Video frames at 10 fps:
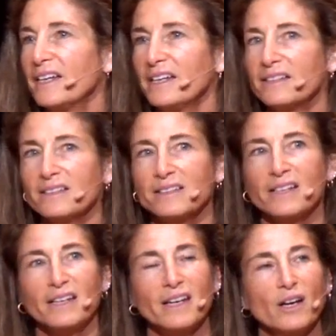
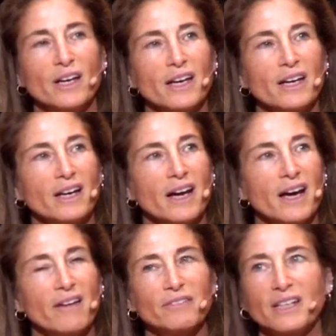It's a
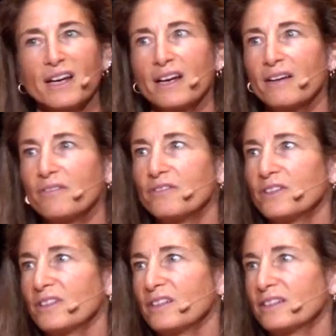have-to-have
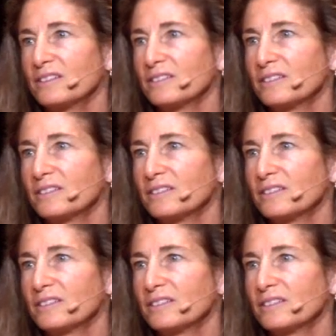feeling.